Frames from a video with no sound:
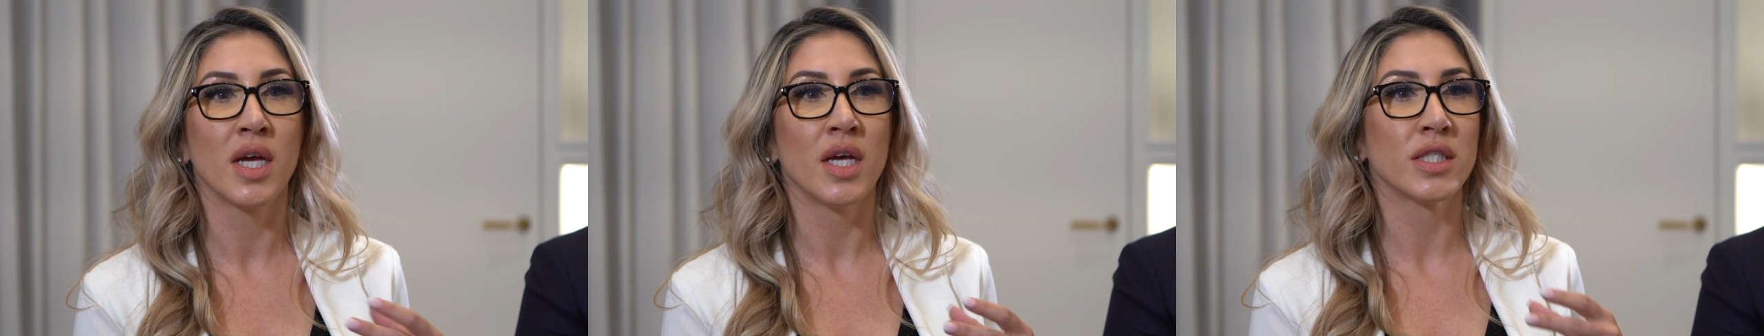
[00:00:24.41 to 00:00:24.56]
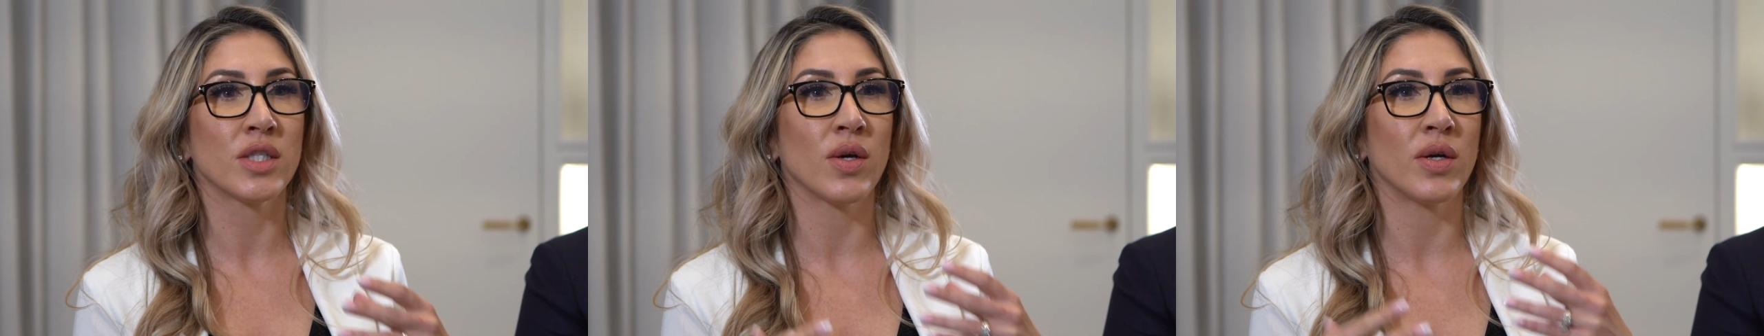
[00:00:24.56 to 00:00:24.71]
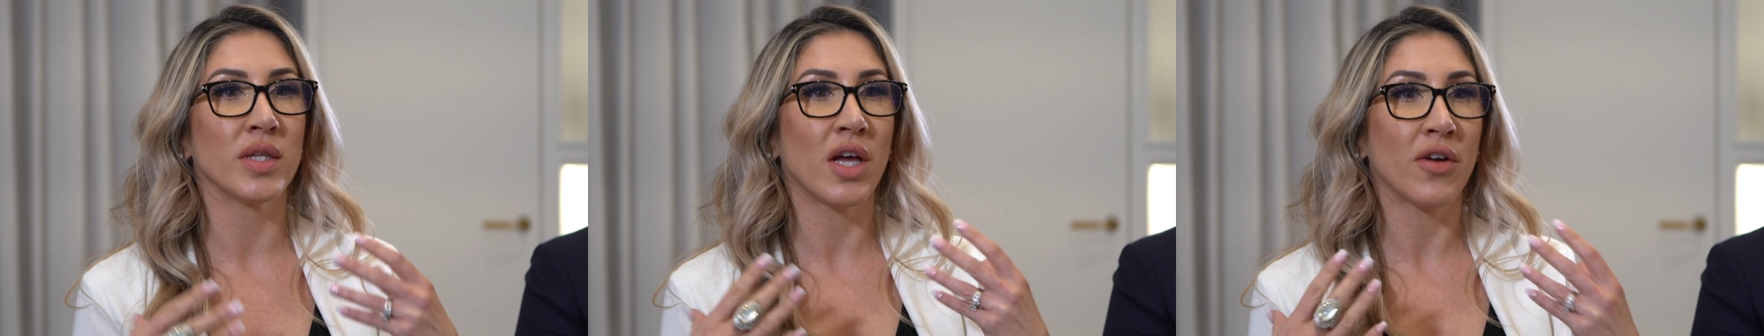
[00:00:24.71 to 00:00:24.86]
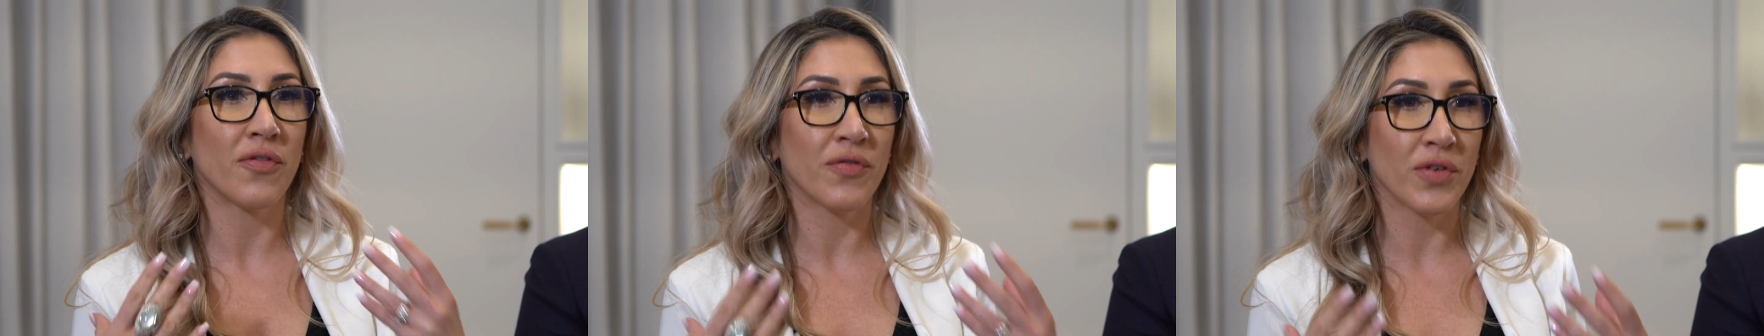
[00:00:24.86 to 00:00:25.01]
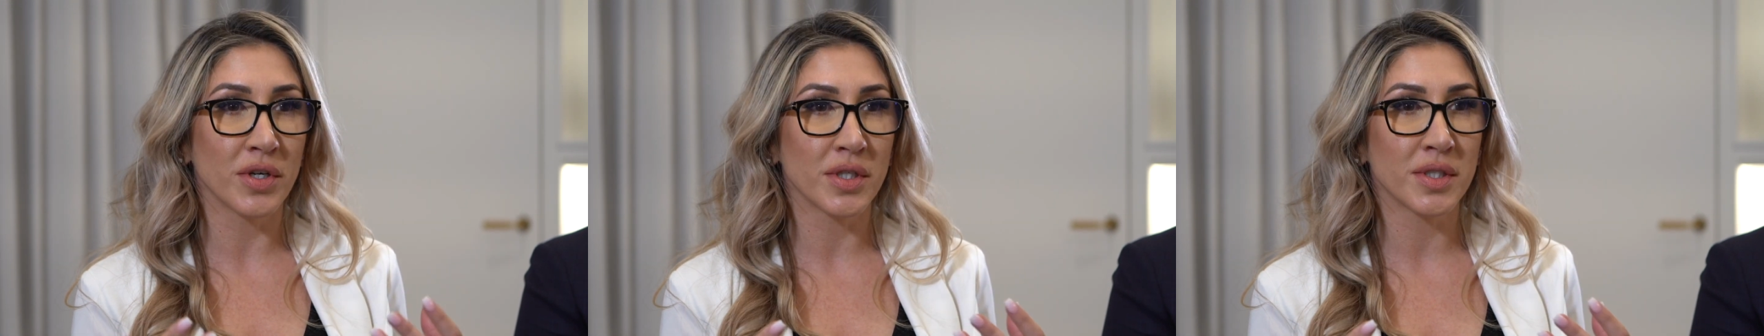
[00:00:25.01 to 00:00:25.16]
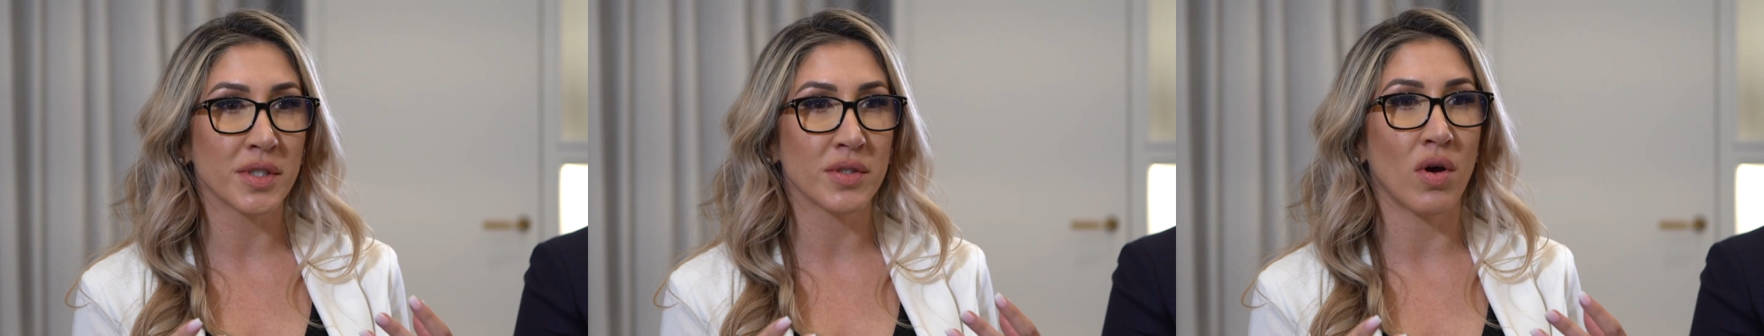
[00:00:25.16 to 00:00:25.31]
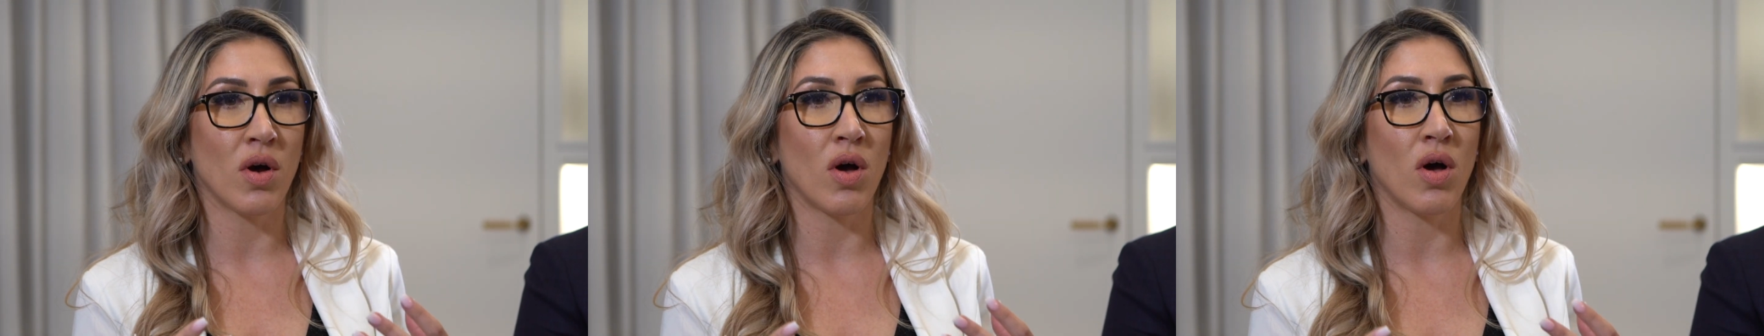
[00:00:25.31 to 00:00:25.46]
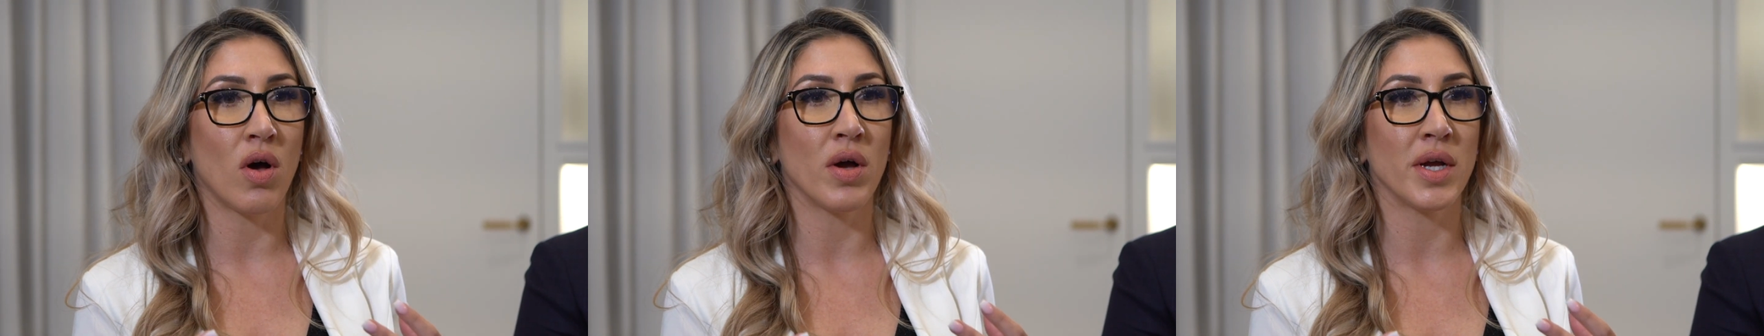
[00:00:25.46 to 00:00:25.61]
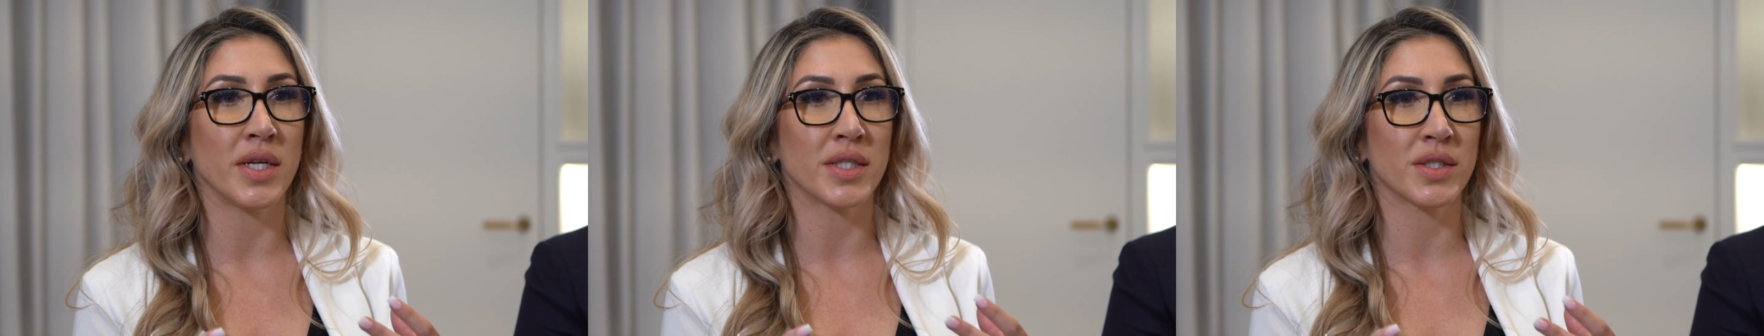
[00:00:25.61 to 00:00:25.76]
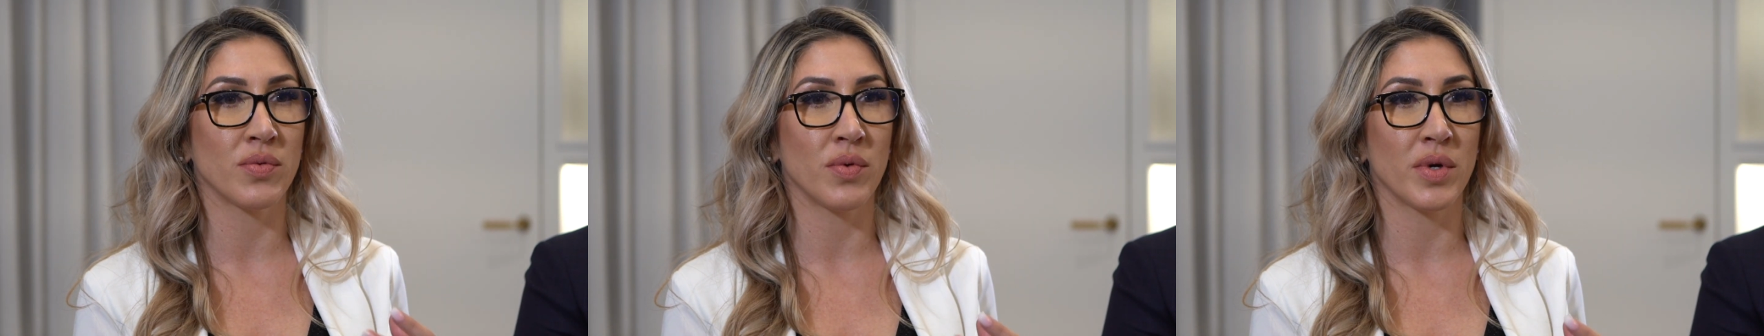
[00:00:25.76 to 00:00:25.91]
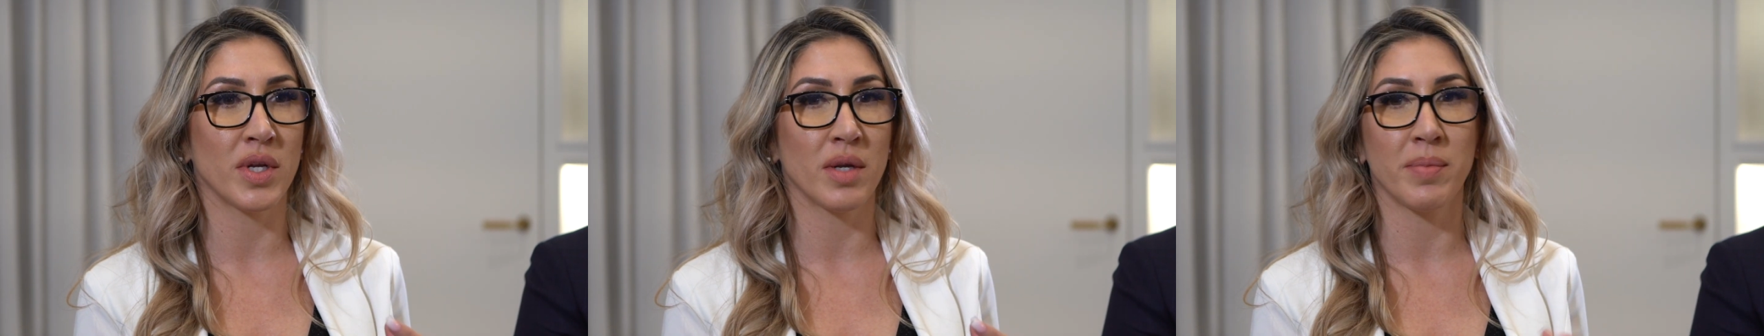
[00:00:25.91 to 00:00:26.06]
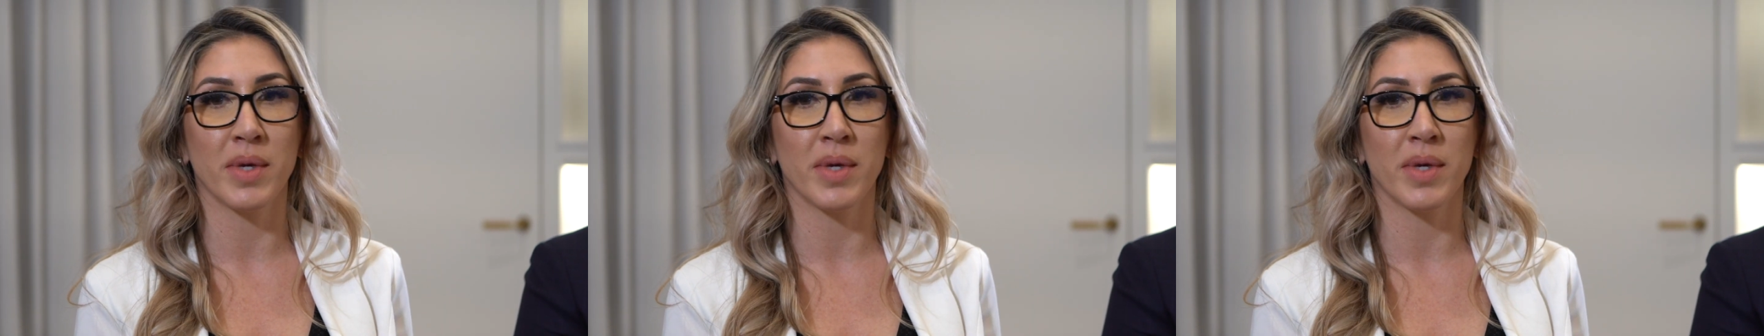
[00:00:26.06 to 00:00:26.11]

So on that first call, it's going to